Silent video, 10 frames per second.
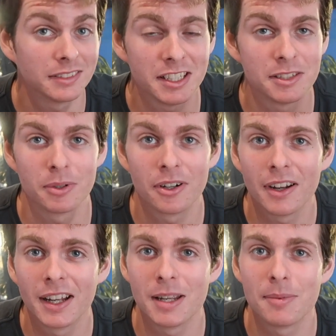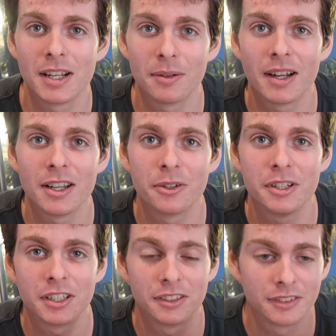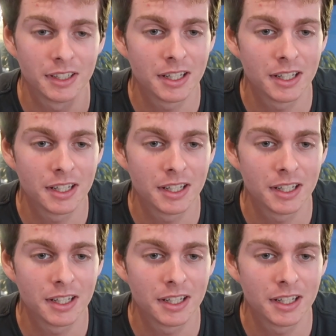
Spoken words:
at least where I am anyway, or you can